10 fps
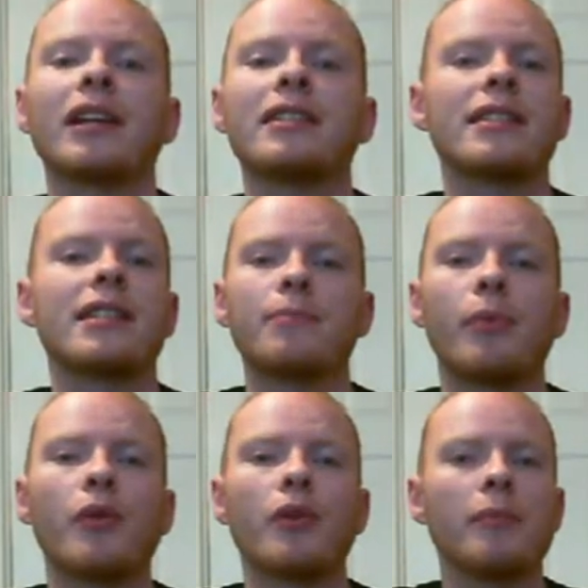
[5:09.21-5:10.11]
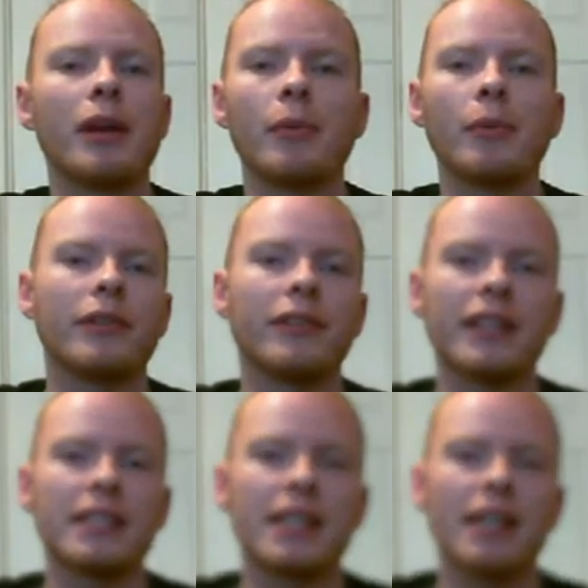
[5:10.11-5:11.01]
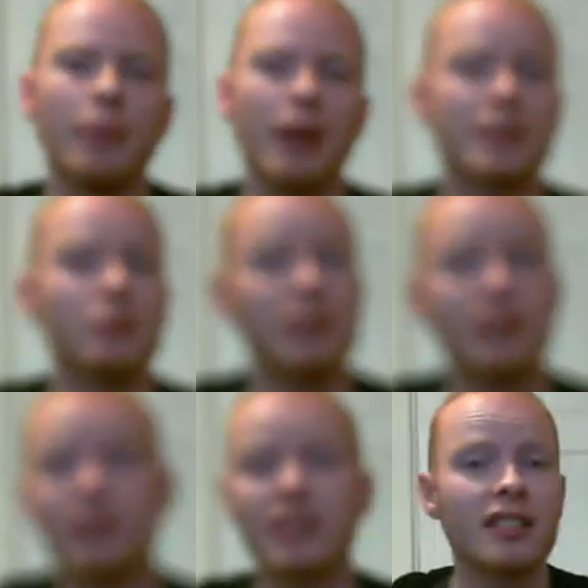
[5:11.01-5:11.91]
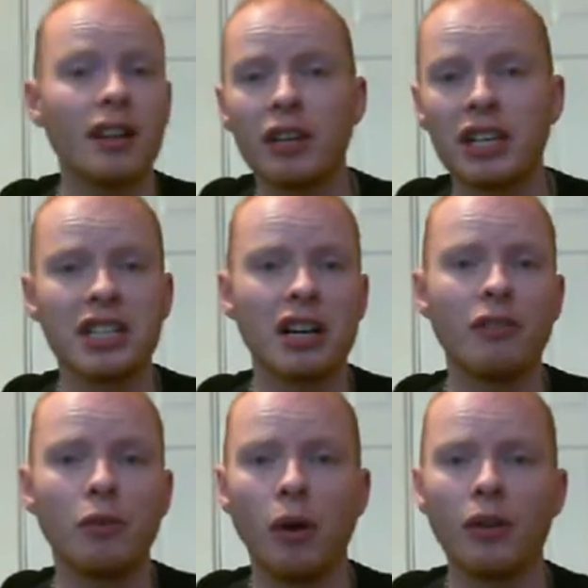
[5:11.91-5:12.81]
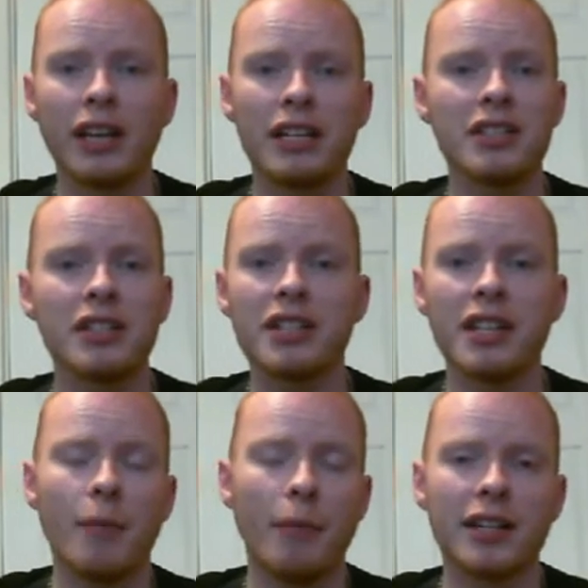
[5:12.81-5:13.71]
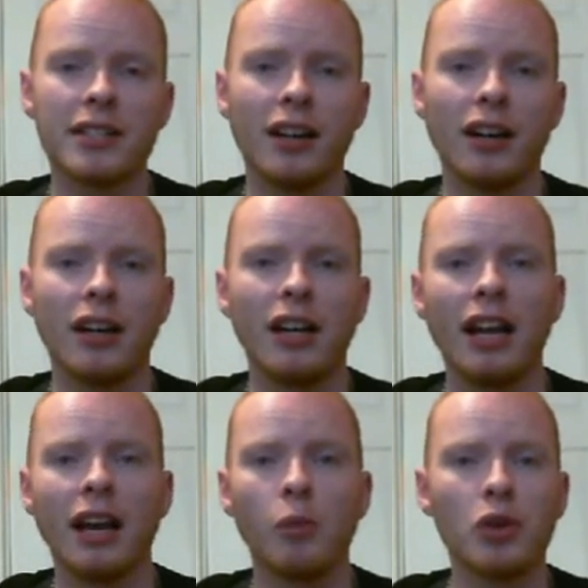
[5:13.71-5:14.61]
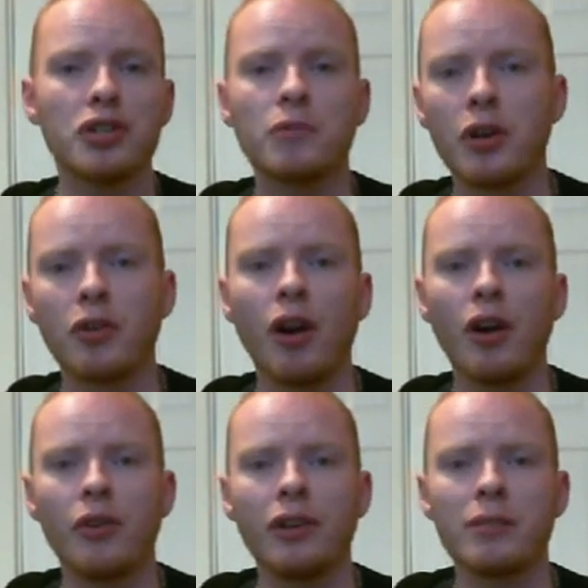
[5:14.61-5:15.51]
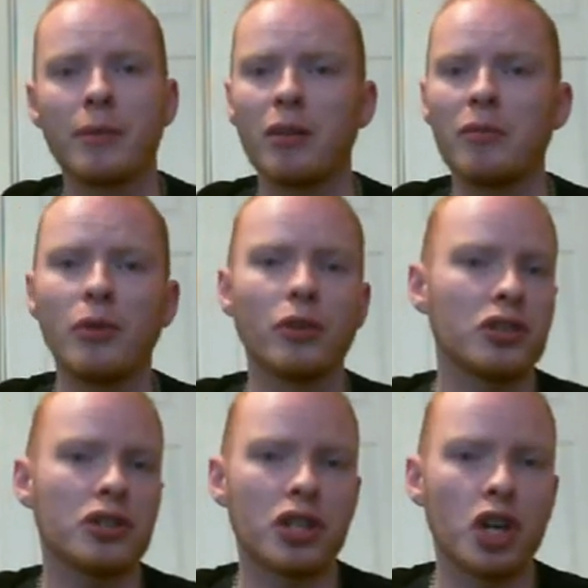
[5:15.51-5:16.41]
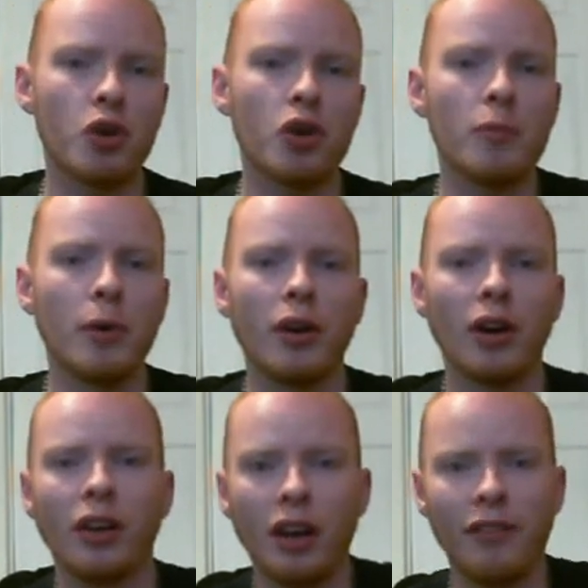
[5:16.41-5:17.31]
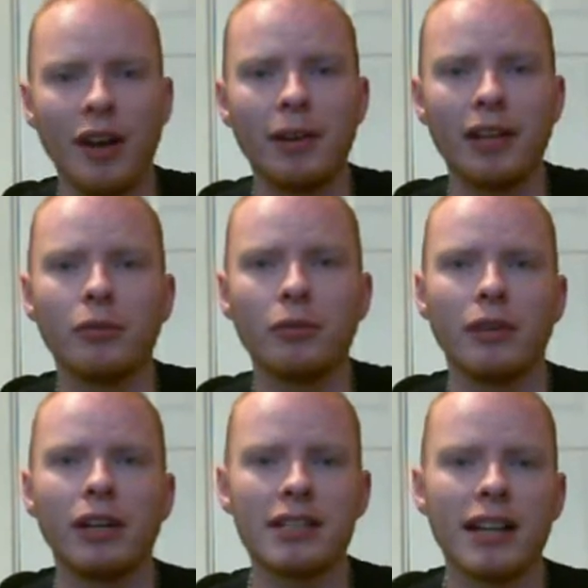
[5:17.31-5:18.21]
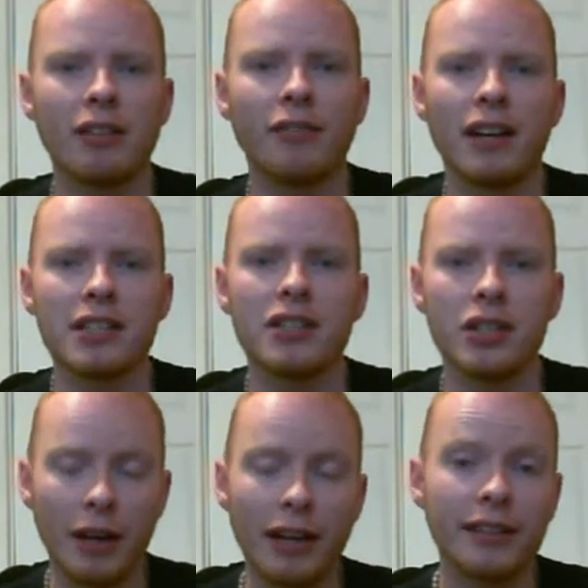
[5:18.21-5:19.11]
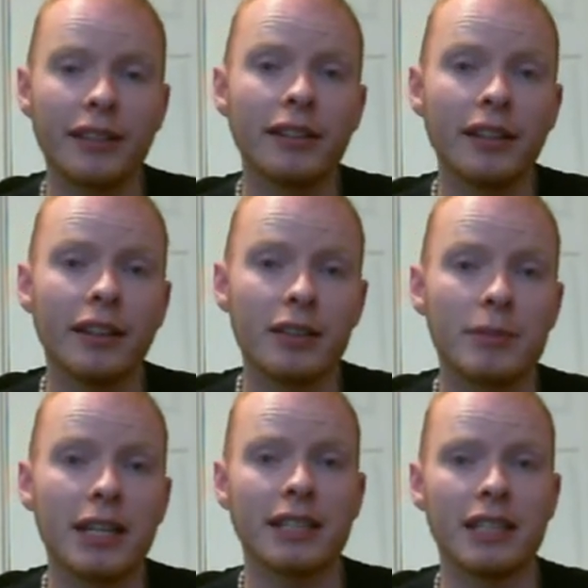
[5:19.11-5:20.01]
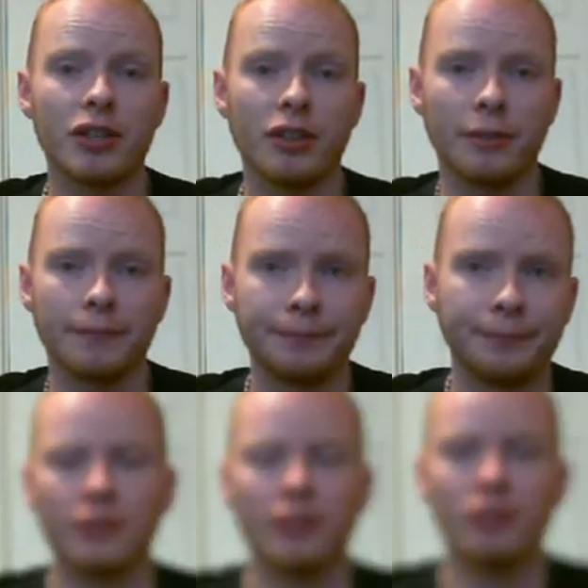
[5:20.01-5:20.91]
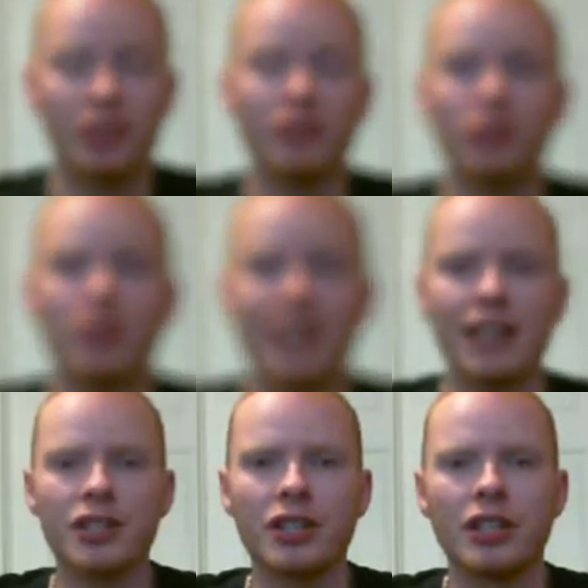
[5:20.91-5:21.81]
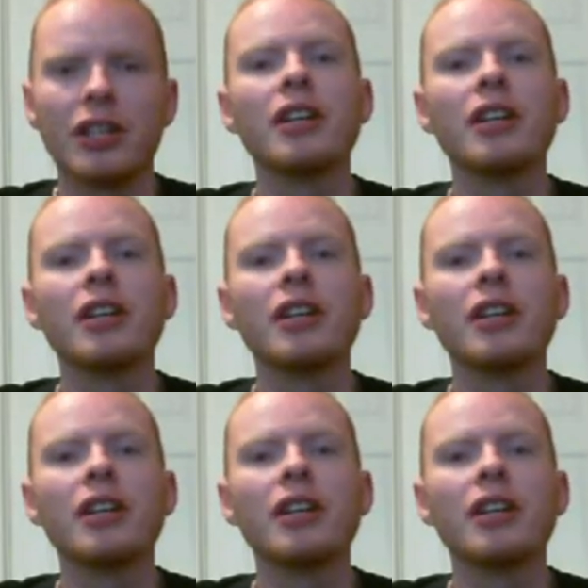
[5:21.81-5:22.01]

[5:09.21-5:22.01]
We get to see these broken people with the things in their past. We slowly discover what the incidents in their past are and watch them grow into becoming more than just a crew, but a family that will really sacrifice and do anything to protect each other. There is, of course, the action.